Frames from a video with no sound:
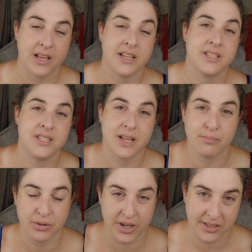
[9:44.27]
it's
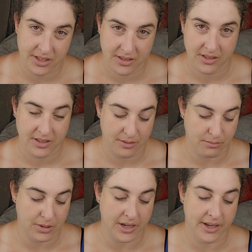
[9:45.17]
separated
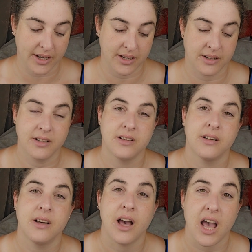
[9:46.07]
by
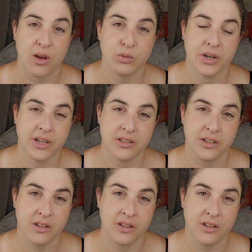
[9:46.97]
a word.